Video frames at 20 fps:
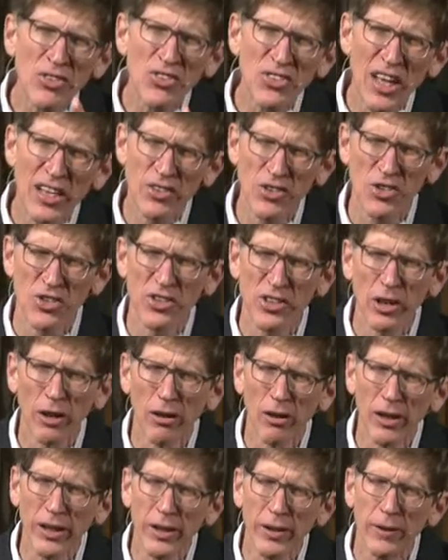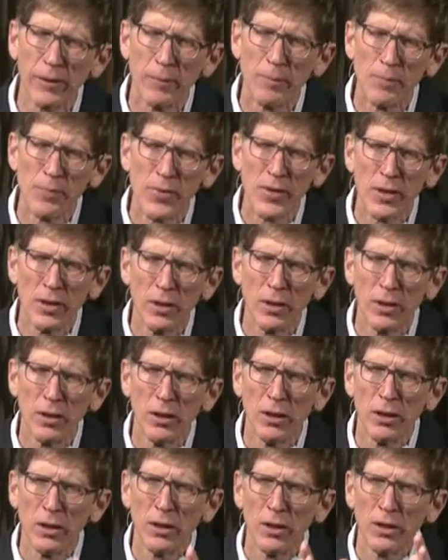necessary
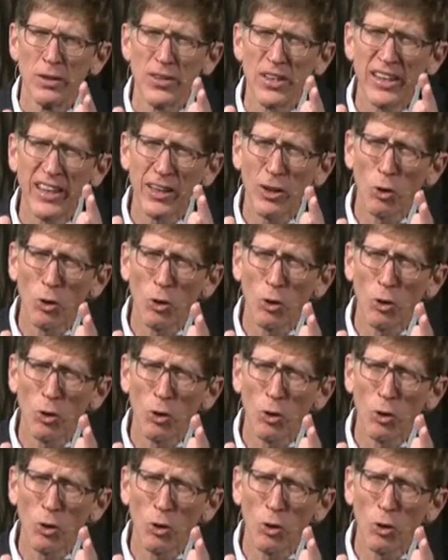to get a